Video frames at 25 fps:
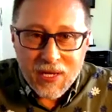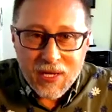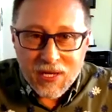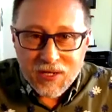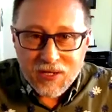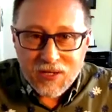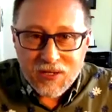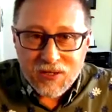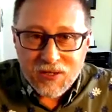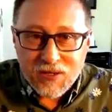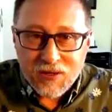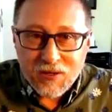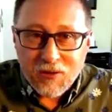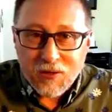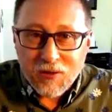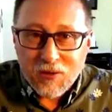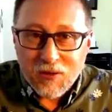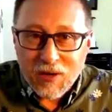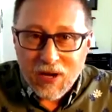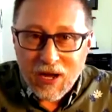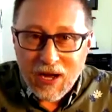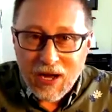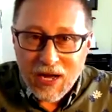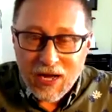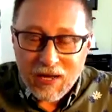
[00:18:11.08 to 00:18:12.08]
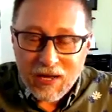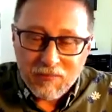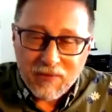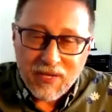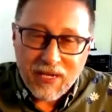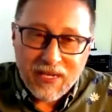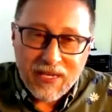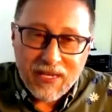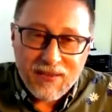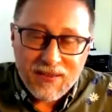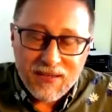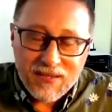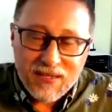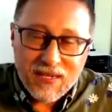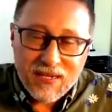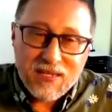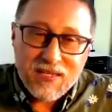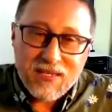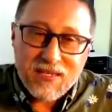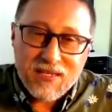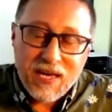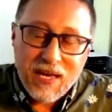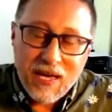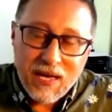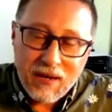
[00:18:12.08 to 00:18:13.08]
So I'm lucky in the sense
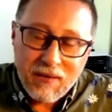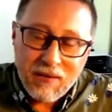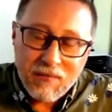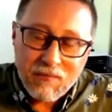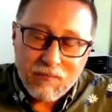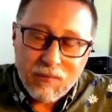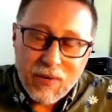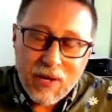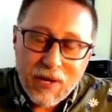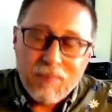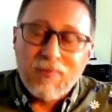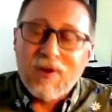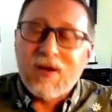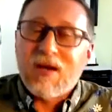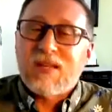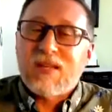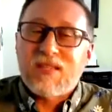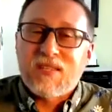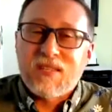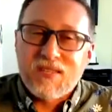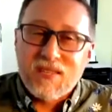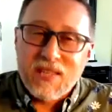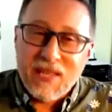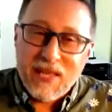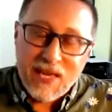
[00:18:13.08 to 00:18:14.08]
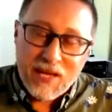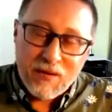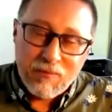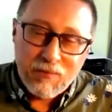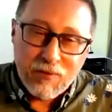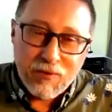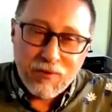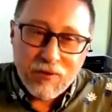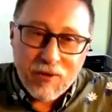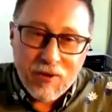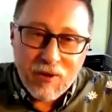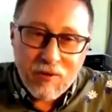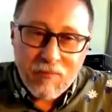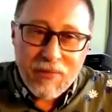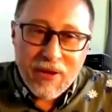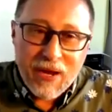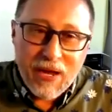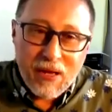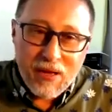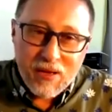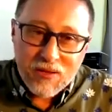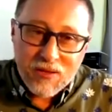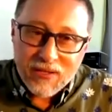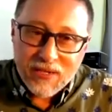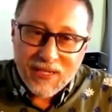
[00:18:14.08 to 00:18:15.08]
that my boss is the head brewer, but
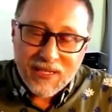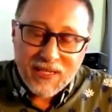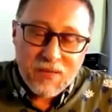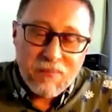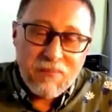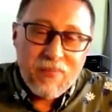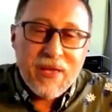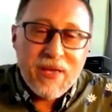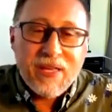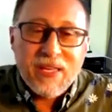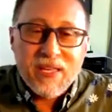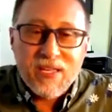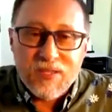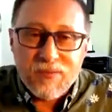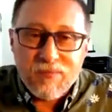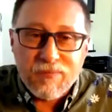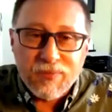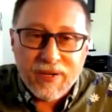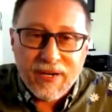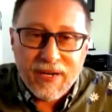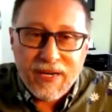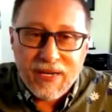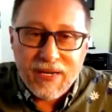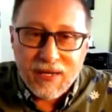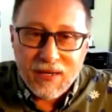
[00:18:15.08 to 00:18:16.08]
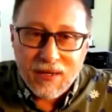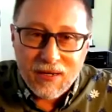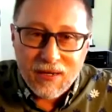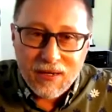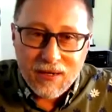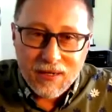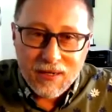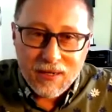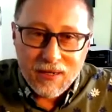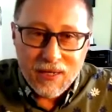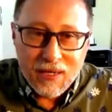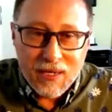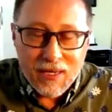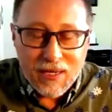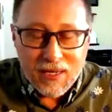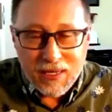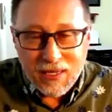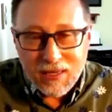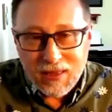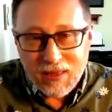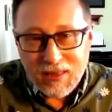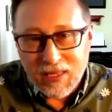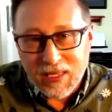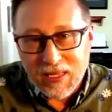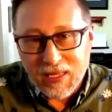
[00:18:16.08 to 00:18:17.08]
I also get to pick his brain on
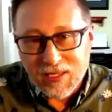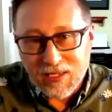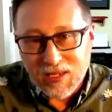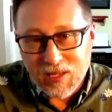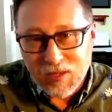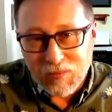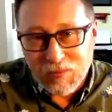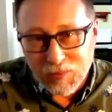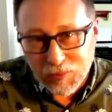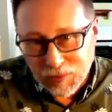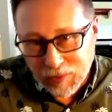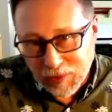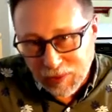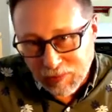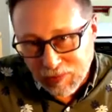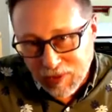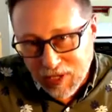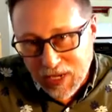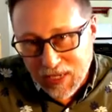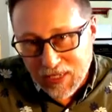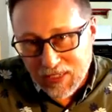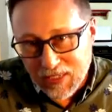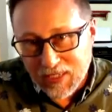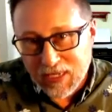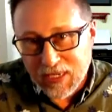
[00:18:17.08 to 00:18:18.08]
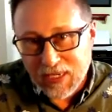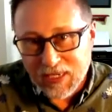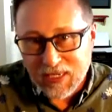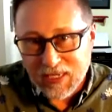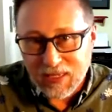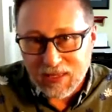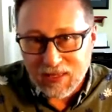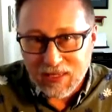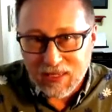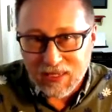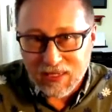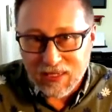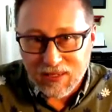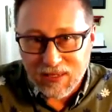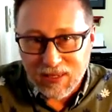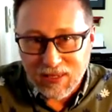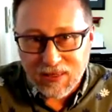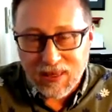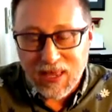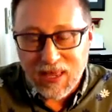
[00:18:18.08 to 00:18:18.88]
things on the brewing process and things like